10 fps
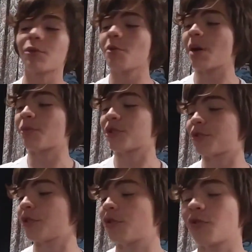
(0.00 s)
Robot Moist
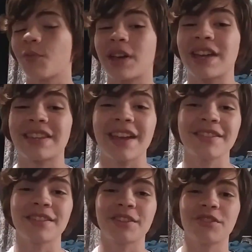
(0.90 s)
Critical will make a
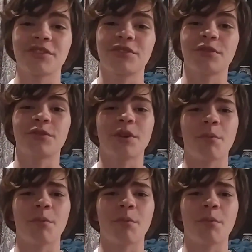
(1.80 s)
nice addition to the